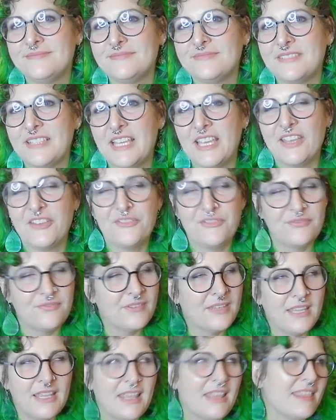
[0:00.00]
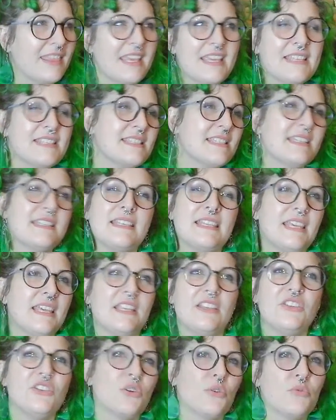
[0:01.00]
If things didn't get
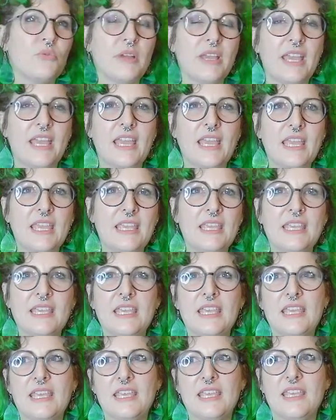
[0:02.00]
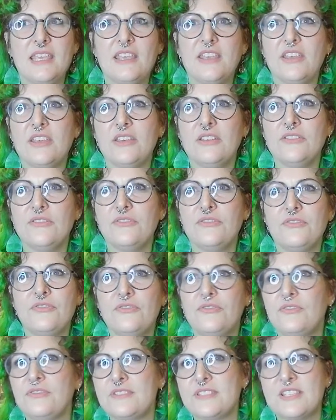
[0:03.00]
in your way,
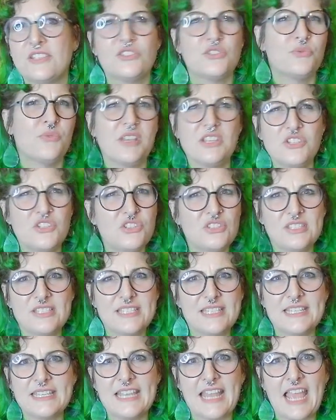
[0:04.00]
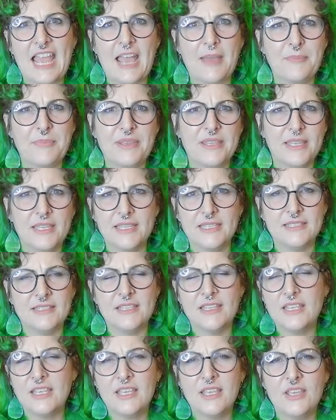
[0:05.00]
if situations didn't happen,
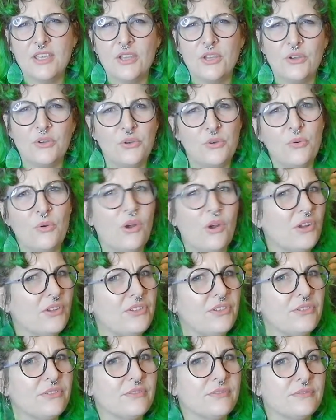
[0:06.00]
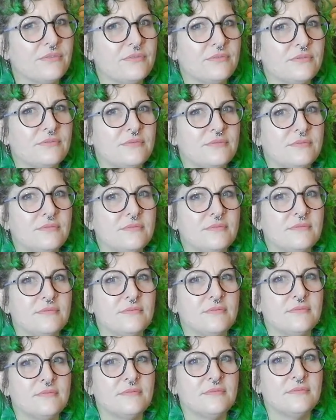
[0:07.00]
who are you?
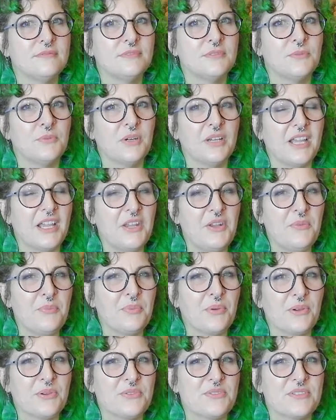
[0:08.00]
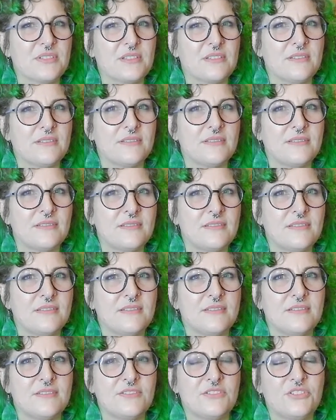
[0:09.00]
What kind of person
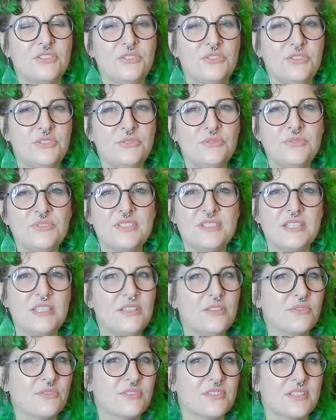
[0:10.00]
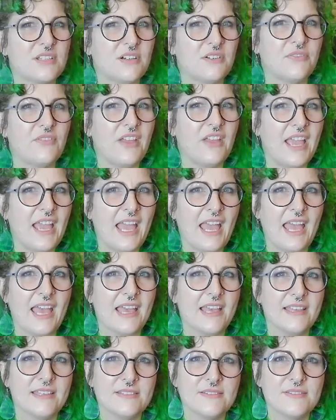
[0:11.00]
do you see yourself
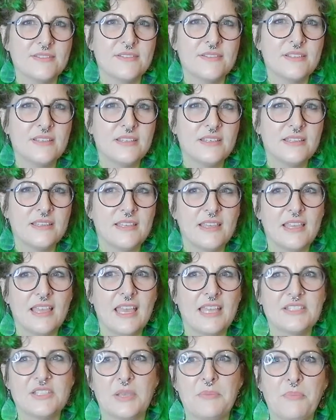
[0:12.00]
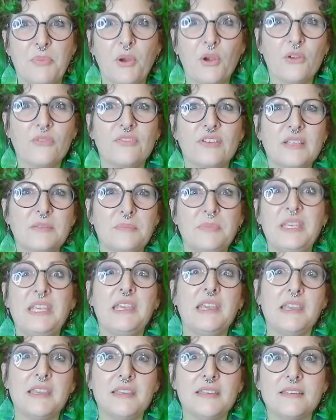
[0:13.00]
as a perfect
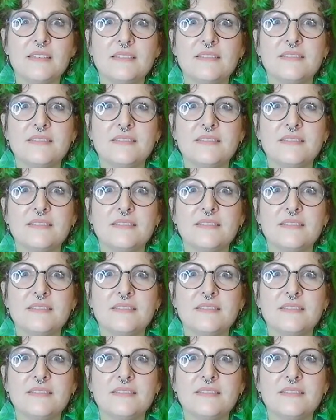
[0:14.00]
being?